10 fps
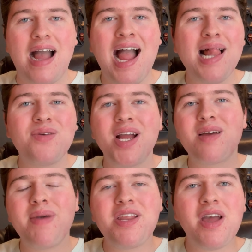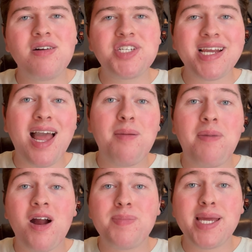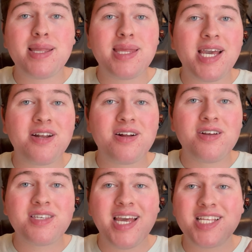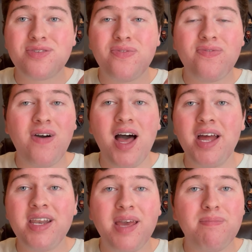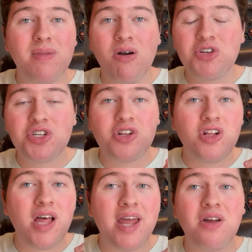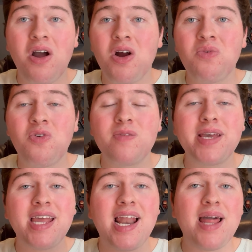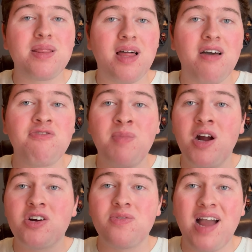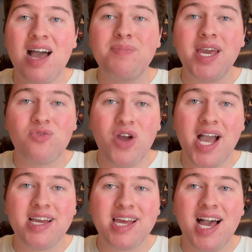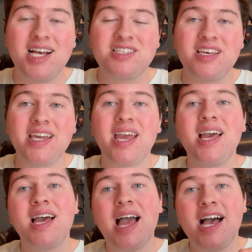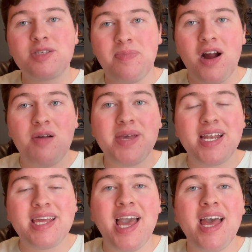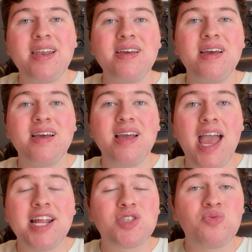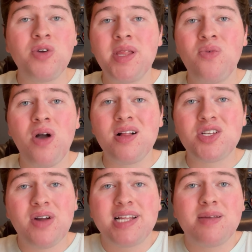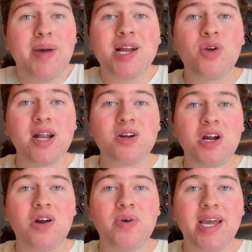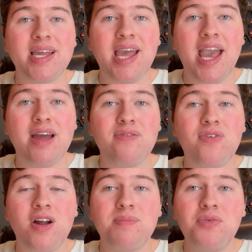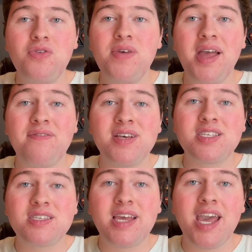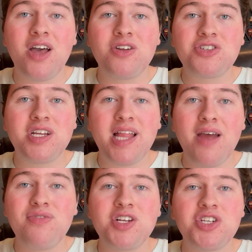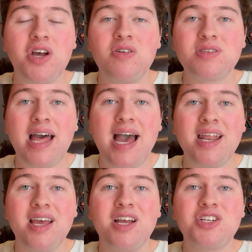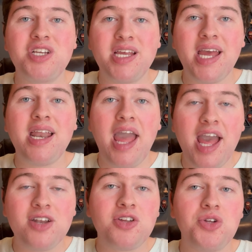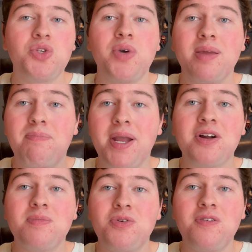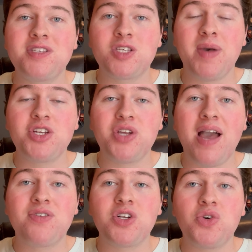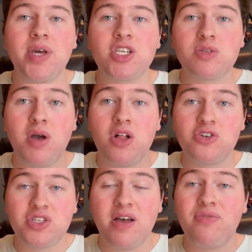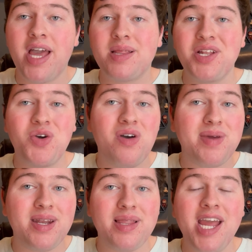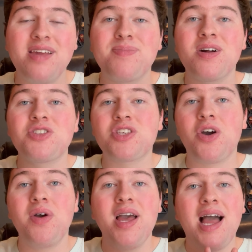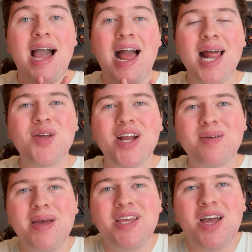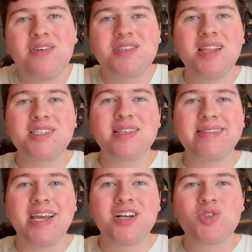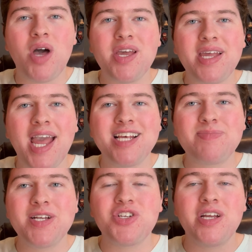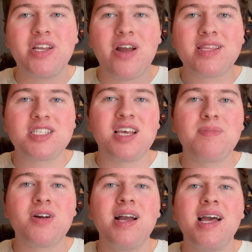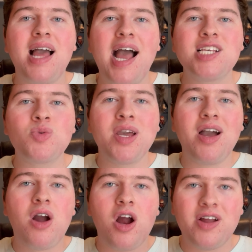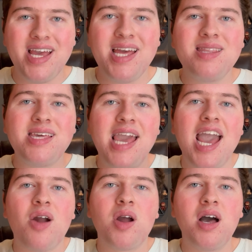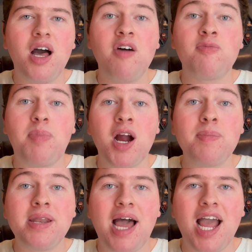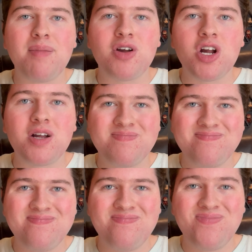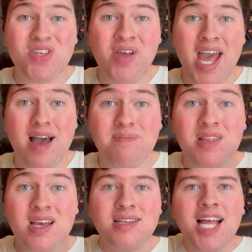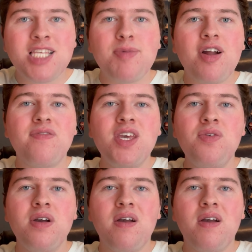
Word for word: I highly recommend you go check out Barbie in theaters. It's fun, emotional, and heartwarming, and I love Margot Robbie and Ryan Gosling as Barbie and Ken, and it's really well directed by Greta Gerwig, and for a movie of this scale, she definitely shows that she can handle doing bigger movies, especially after doing smaller stuff like Little Women and Lady Bird. so I highly recommend you go see this in theaters while you can, especially during the summer, as we are in the era of Barbenheimer. So yeah, that's my review